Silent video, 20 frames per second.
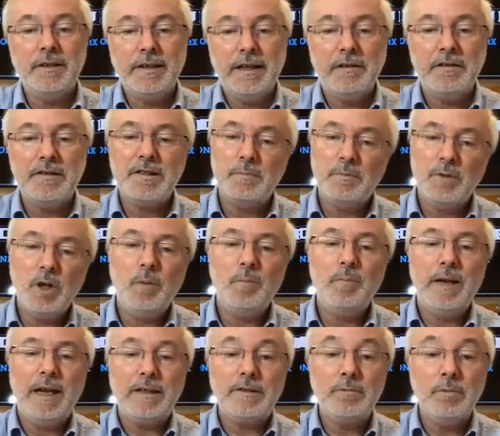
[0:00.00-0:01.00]
There are some
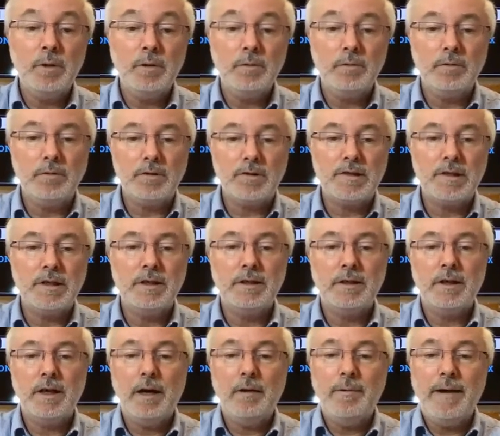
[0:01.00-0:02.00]
complex rules
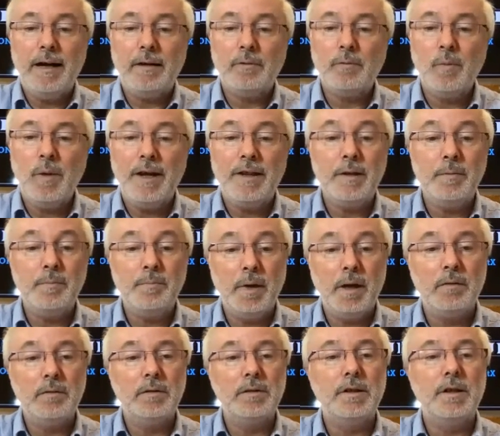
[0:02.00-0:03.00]
around where the
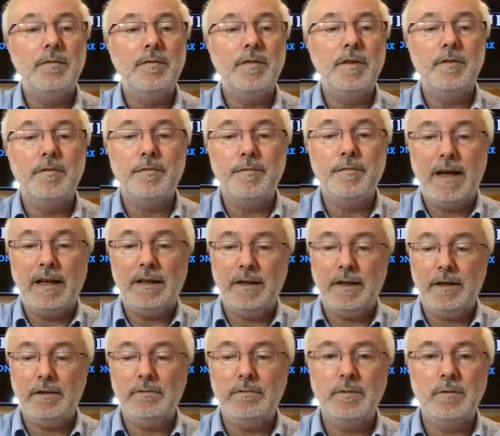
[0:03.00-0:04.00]
bulk of the
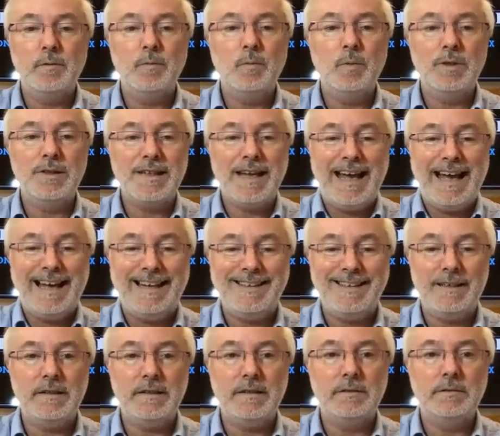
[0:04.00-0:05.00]
value was
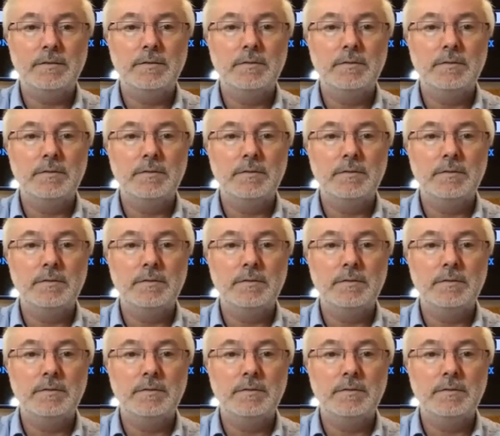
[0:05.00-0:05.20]
added.